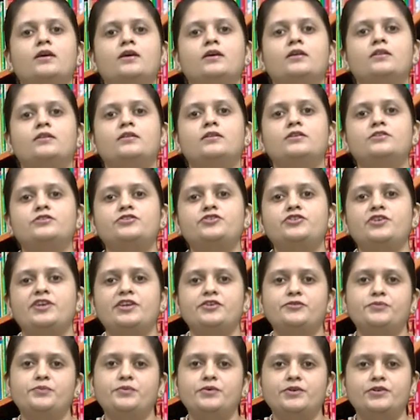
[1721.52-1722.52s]
the
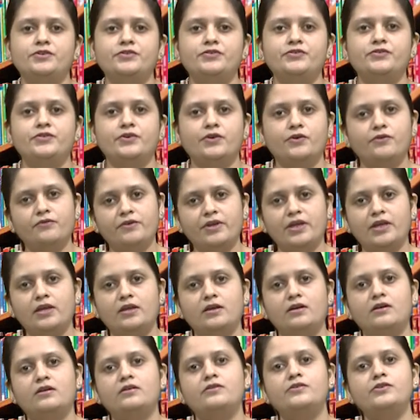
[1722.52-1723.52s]
Shakespeare Survey,
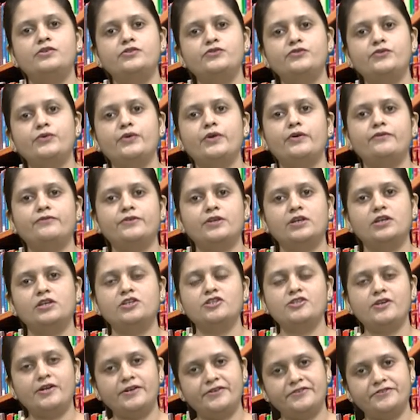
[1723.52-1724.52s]
A History of
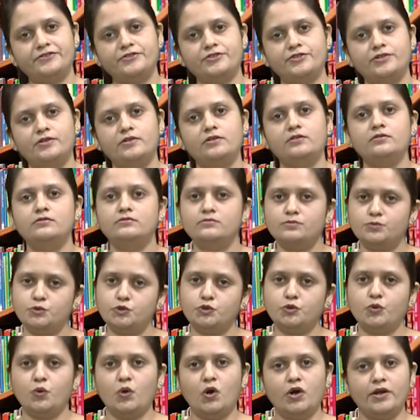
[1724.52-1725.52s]
English Literature,
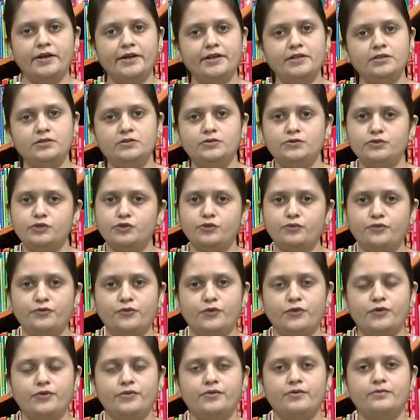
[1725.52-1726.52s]
so on and so
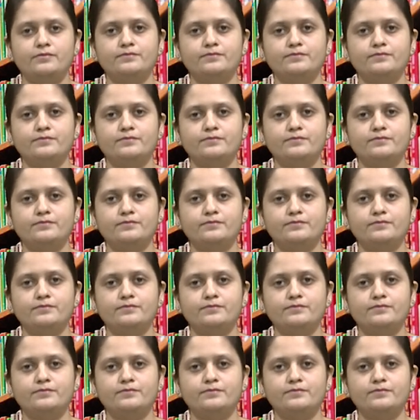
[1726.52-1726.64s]
forth.